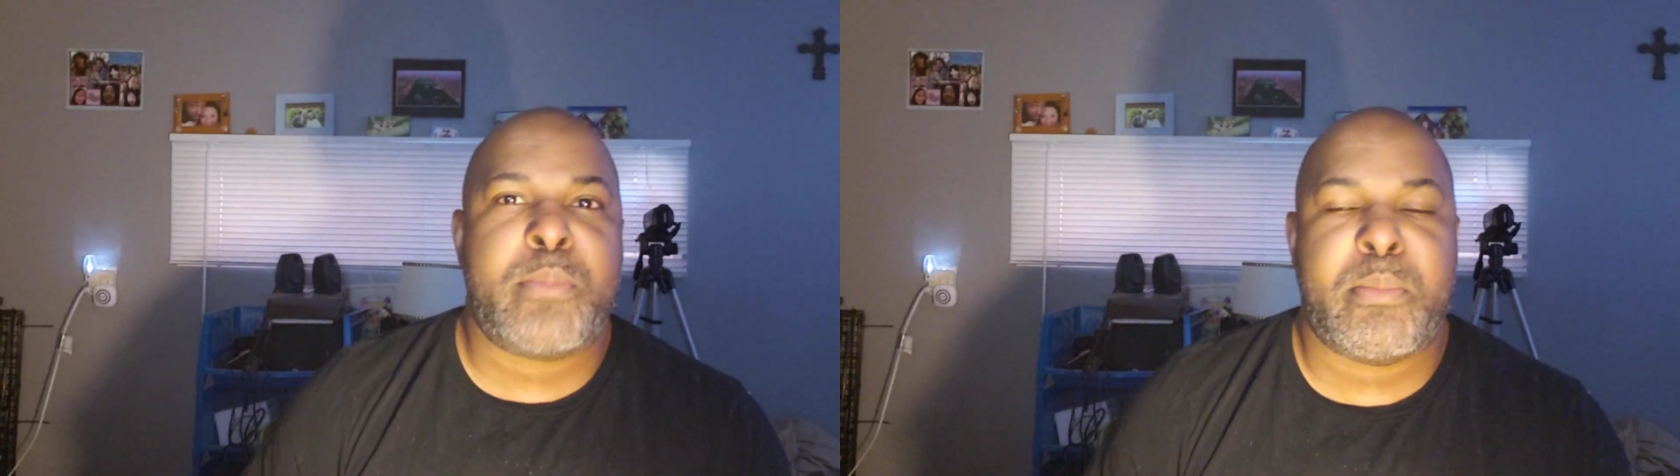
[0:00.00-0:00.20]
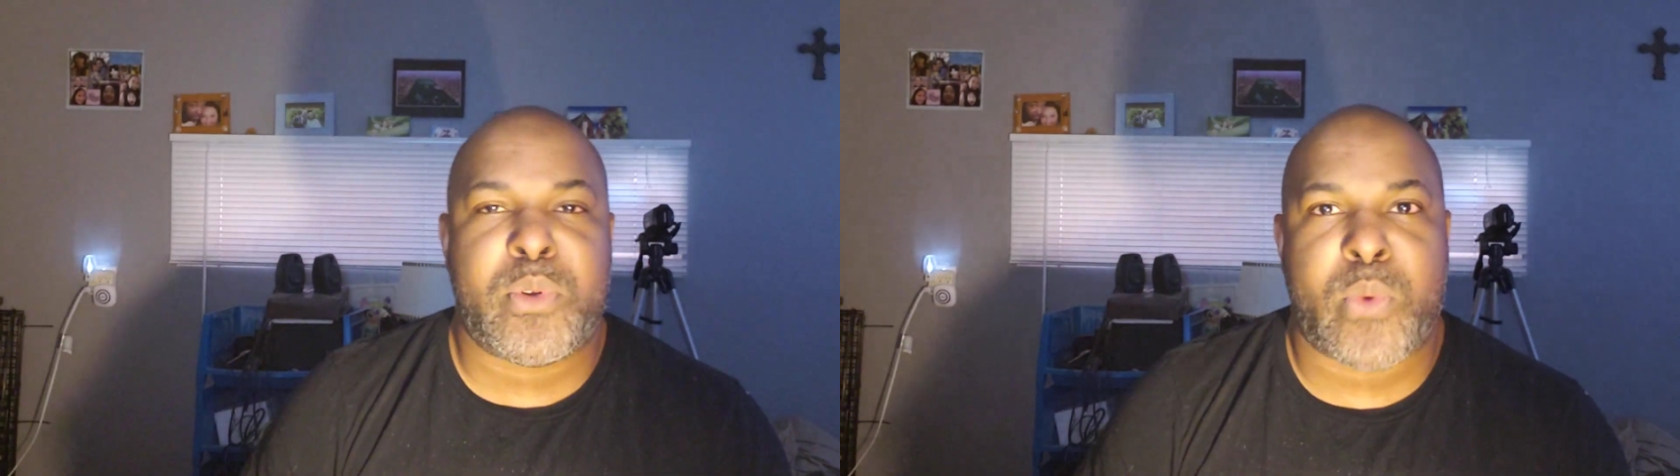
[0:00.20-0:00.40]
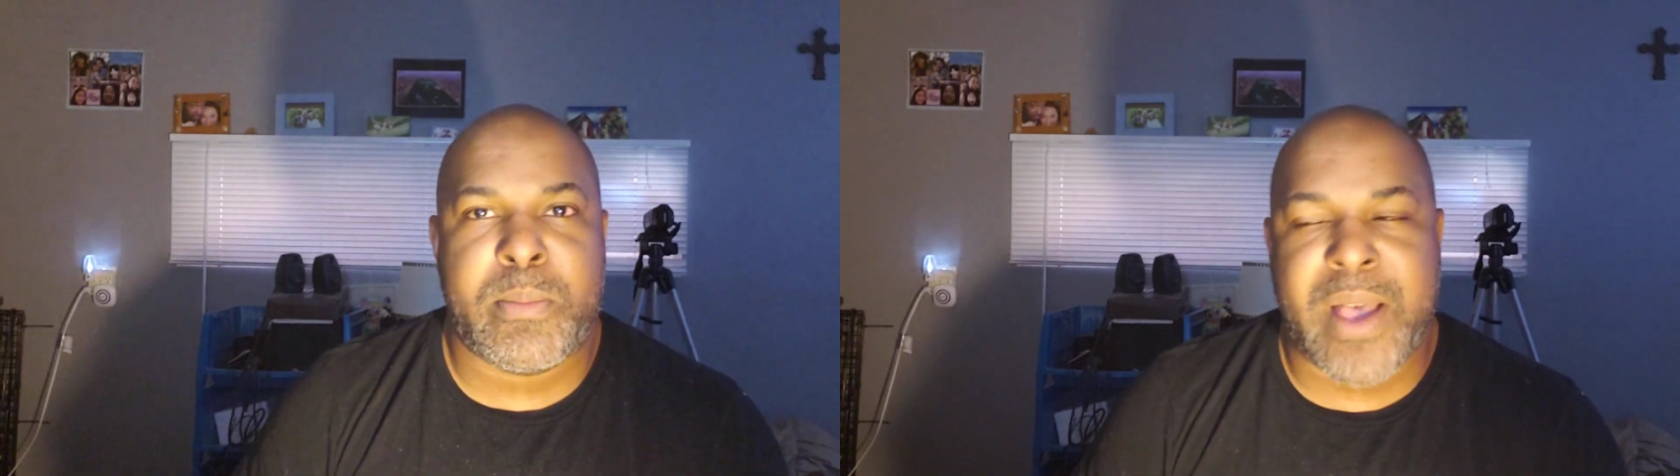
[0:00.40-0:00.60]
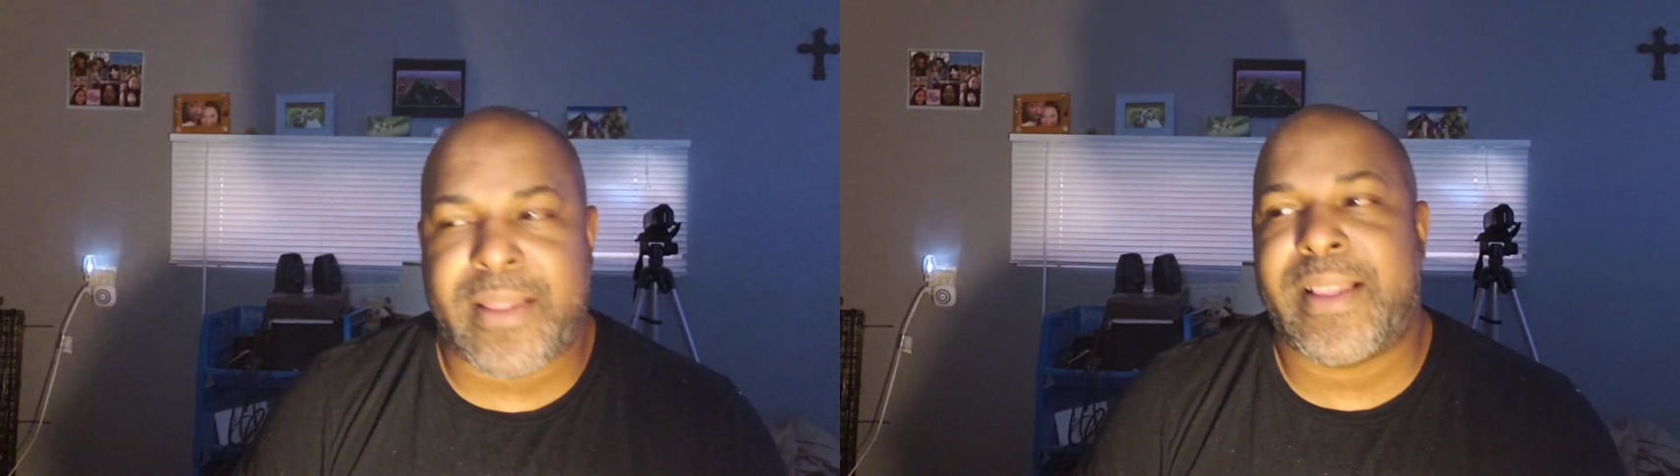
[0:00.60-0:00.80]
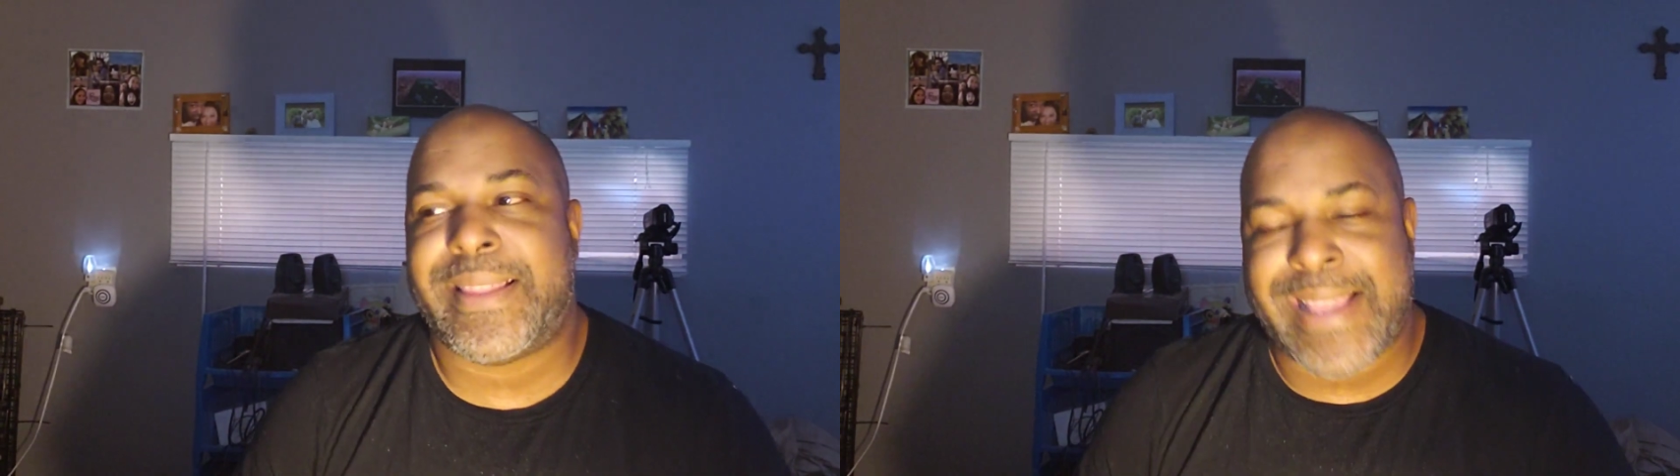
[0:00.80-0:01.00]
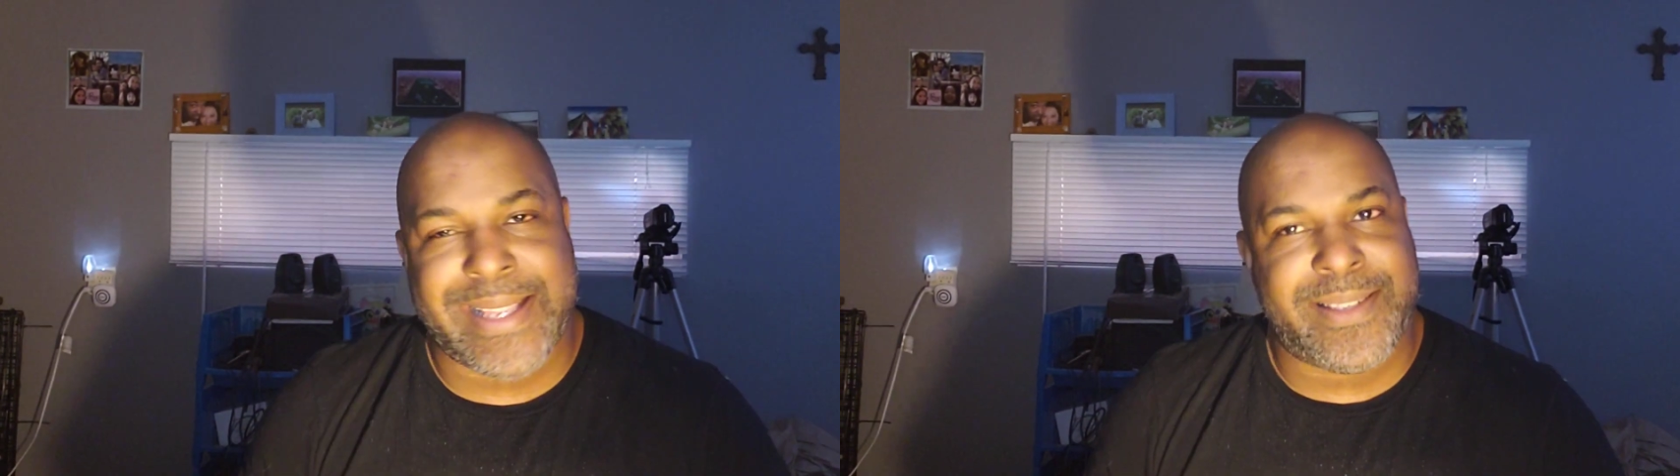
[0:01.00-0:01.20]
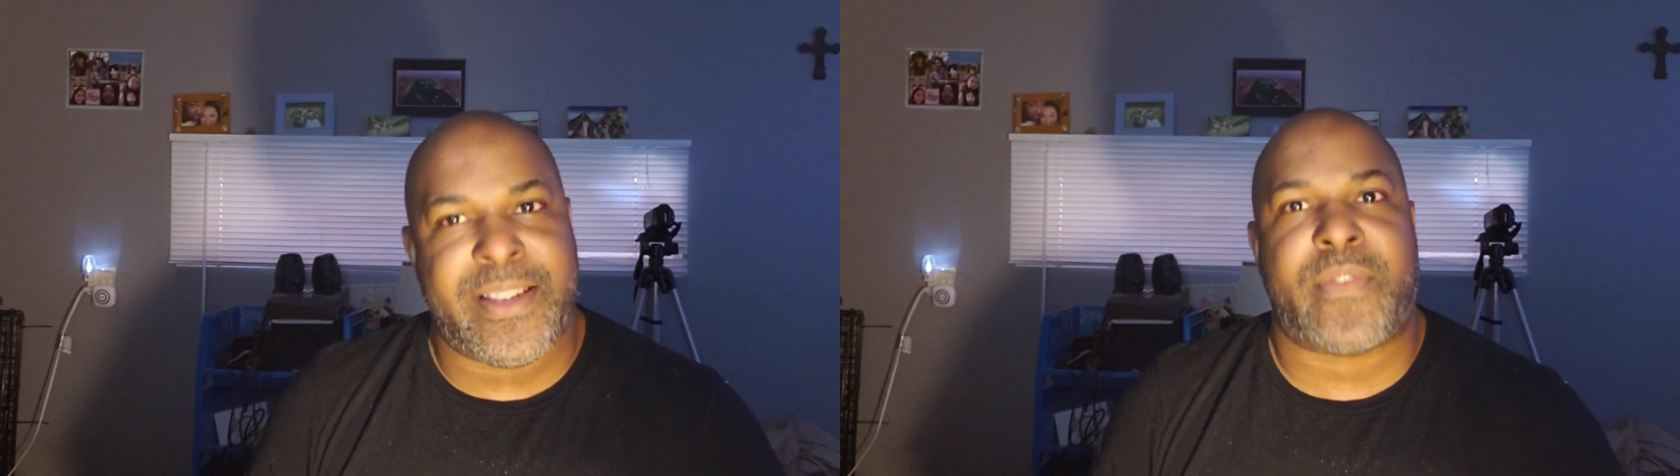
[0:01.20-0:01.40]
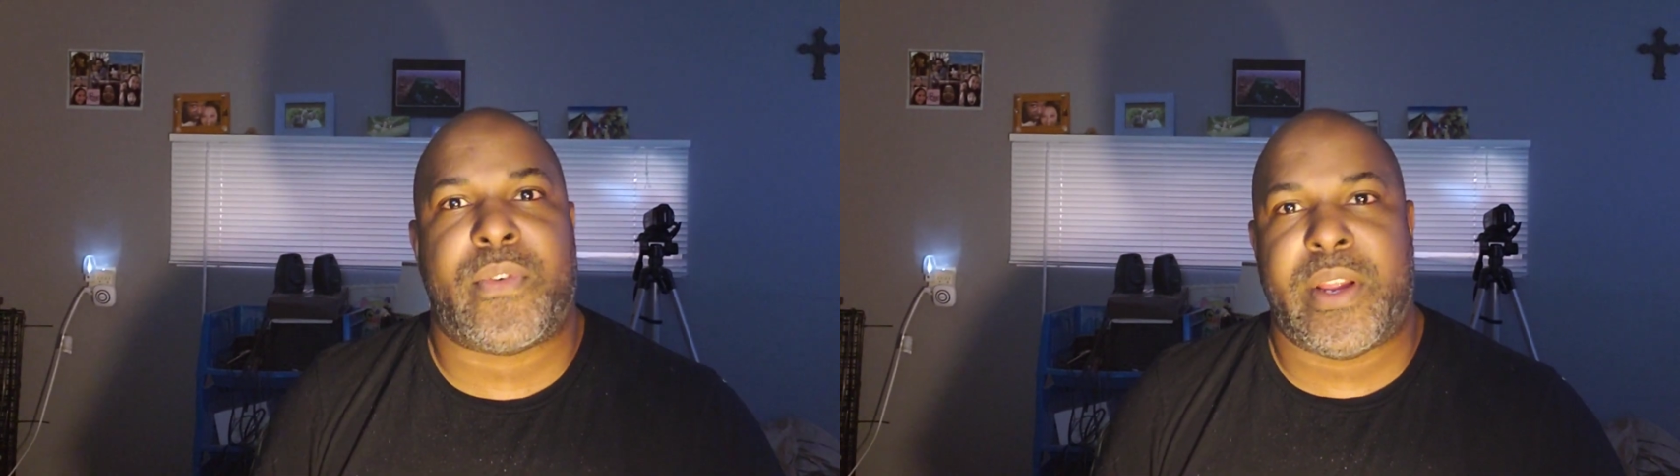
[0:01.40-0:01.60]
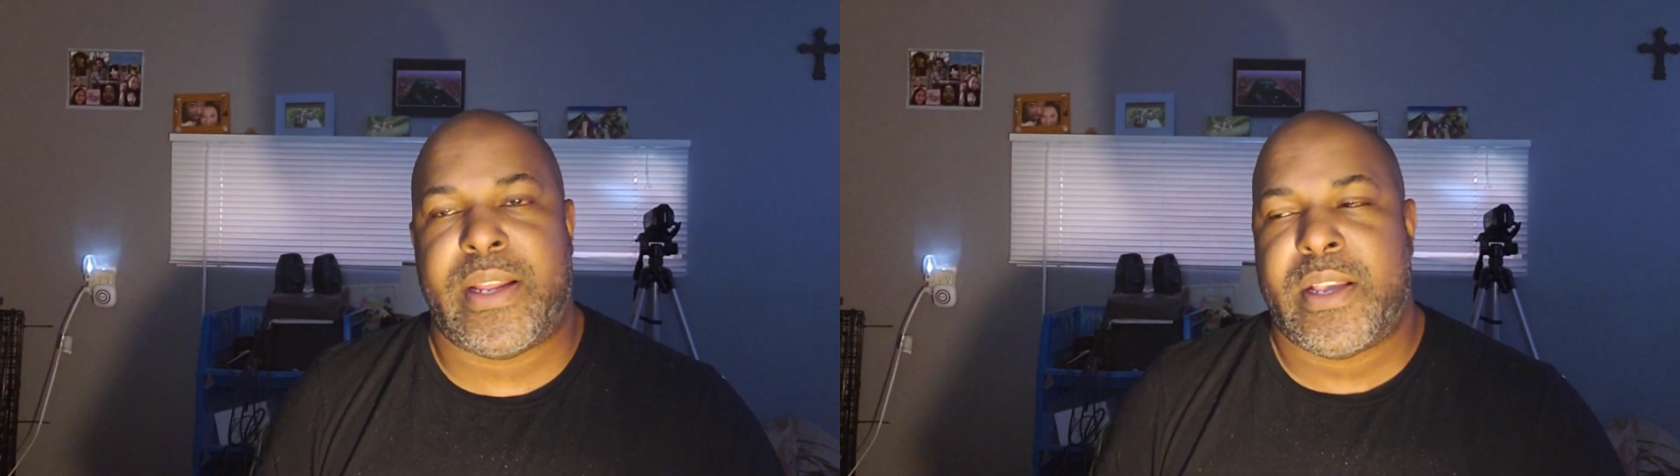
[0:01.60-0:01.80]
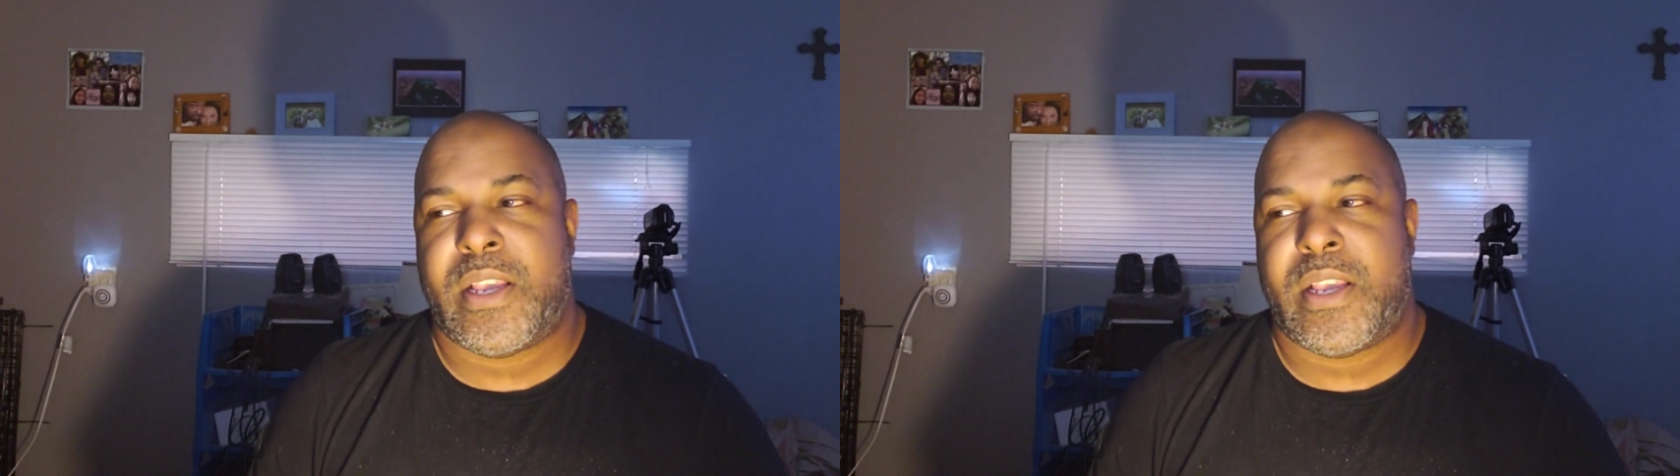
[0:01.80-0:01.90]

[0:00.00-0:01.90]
people to remodel it. That's different.